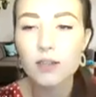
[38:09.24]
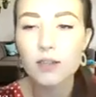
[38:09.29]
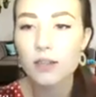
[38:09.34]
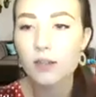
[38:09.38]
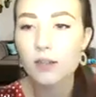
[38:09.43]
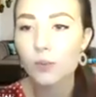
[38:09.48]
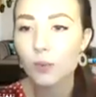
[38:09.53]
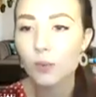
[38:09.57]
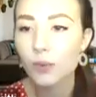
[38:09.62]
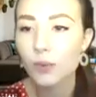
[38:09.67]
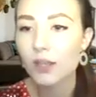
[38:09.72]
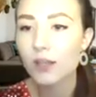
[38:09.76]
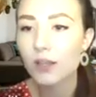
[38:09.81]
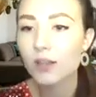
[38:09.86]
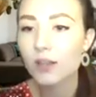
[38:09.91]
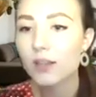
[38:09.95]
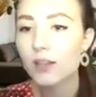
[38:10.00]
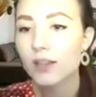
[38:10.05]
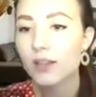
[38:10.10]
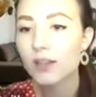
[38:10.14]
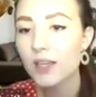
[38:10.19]
with
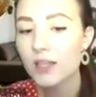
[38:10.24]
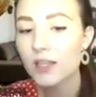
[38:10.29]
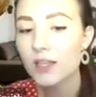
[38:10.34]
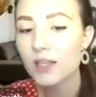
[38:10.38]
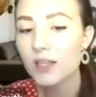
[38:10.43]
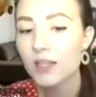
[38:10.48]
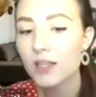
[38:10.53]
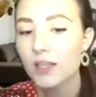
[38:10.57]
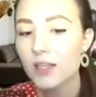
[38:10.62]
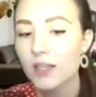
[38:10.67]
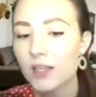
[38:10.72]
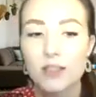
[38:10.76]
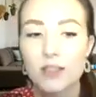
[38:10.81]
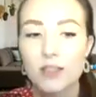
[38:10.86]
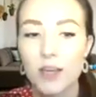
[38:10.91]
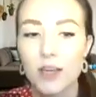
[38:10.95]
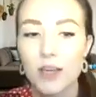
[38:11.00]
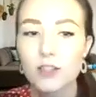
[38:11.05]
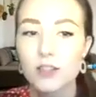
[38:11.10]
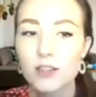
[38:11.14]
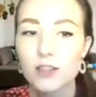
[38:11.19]
Nick's
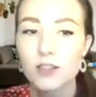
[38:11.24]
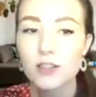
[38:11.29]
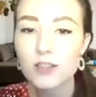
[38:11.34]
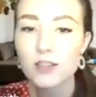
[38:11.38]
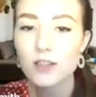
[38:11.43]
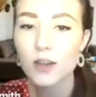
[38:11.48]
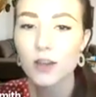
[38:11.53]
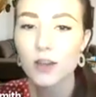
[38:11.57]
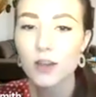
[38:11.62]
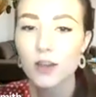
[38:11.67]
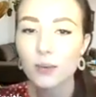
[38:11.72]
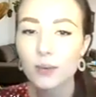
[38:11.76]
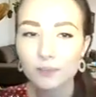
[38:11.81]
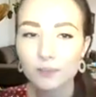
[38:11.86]
presentation. So